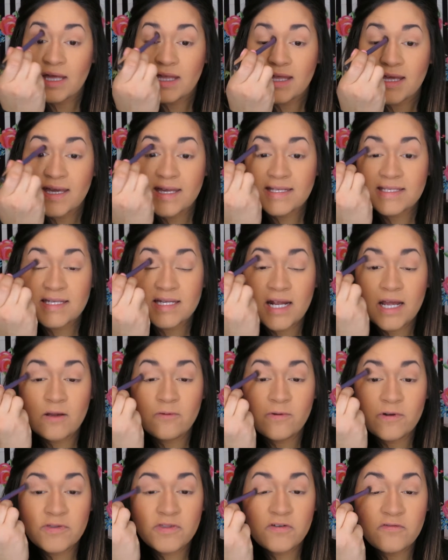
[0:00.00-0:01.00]
Like I said, I
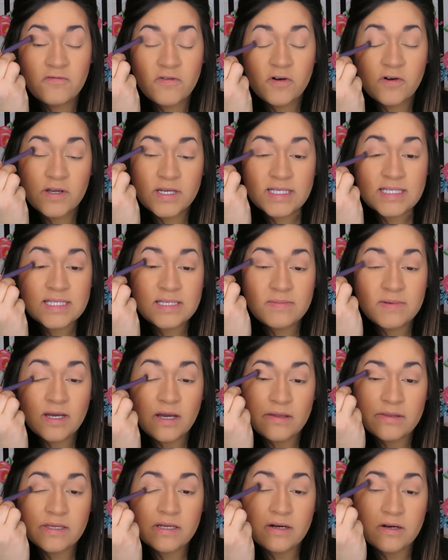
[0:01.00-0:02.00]
want the focus to be
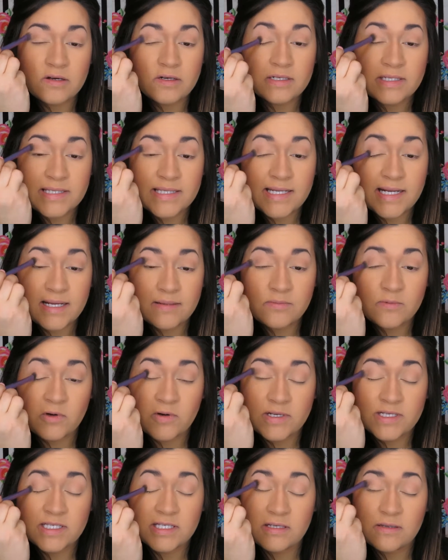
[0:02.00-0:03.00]
on the girls that I'm
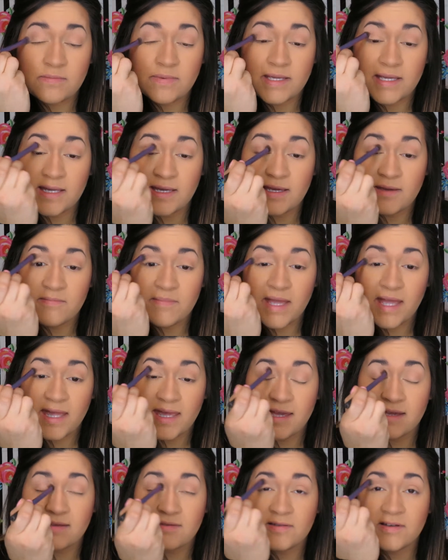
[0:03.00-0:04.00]
going to be
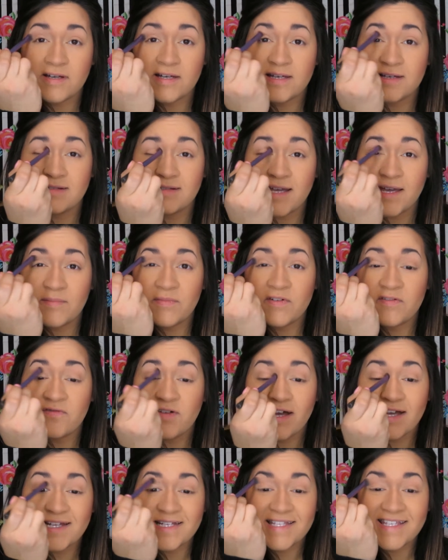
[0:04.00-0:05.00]
making look
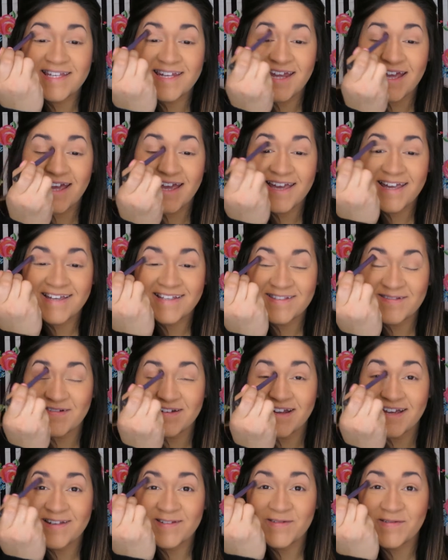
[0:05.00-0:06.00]
glamified today, is
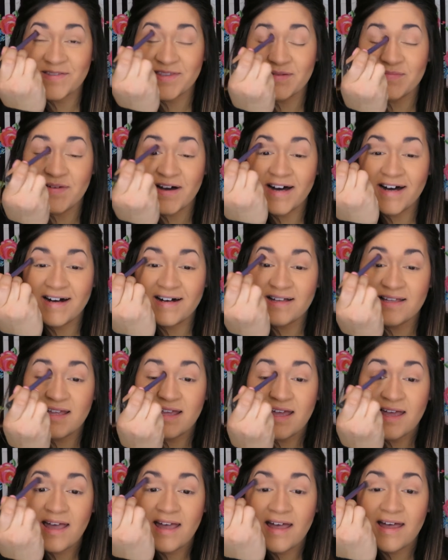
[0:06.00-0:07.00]
what I told them all.
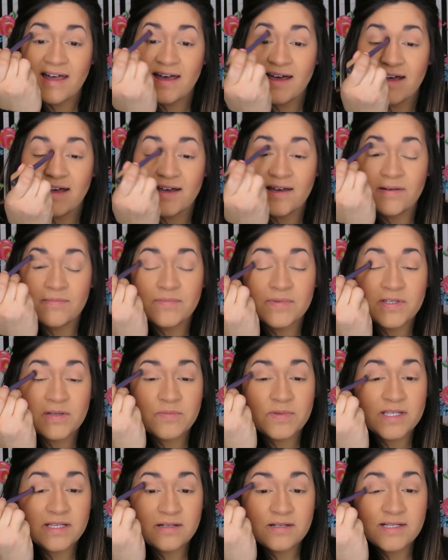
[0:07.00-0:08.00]
So
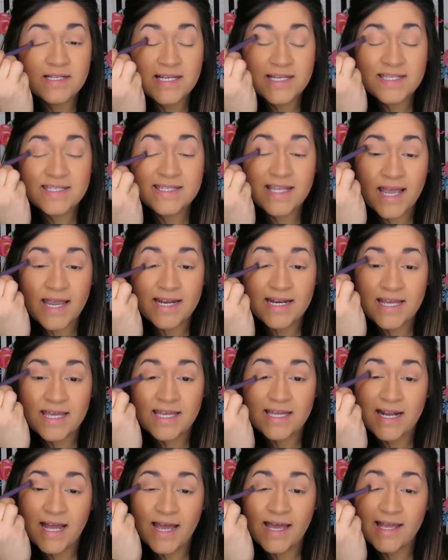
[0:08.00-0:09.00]
I'm a little
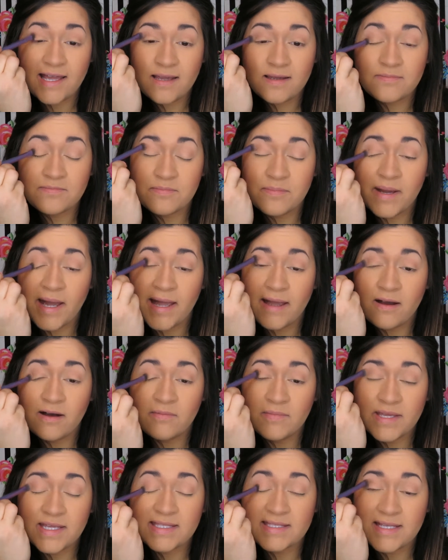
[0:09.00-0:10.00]
excited. I am by
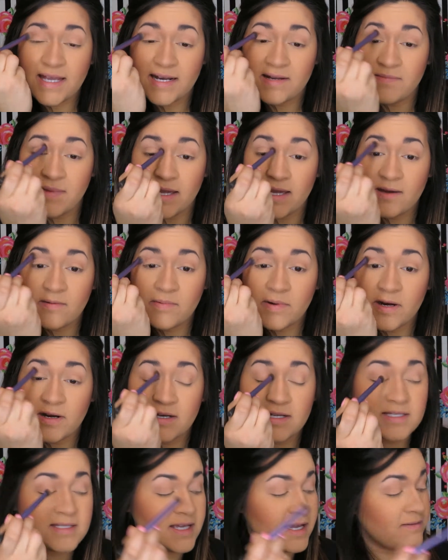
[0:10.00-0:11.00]
all means not a makeup artist.